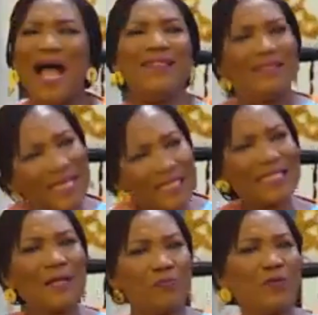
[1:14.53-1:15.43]
And this
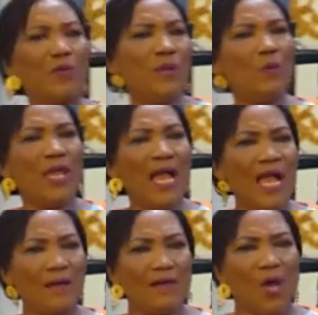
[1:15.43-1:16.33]
is the problem we
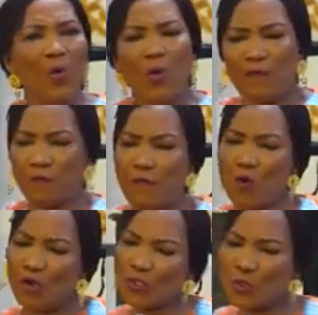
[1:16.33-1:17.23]
have. We
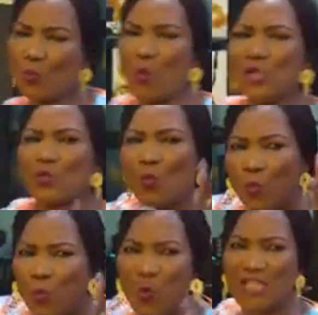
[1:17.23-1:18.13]
focus on what
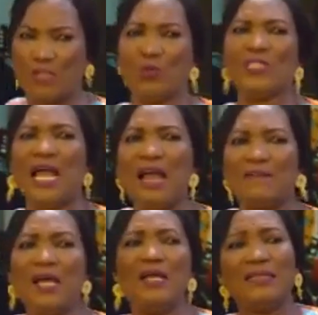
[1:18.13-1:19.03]
we don't
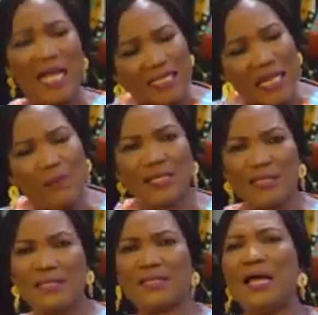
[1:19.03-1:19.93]
have that our
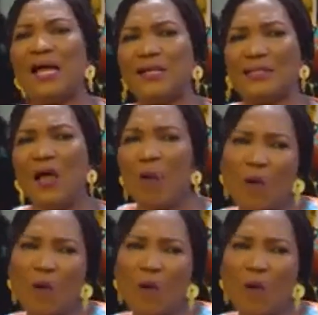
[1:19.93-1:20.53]
sister has.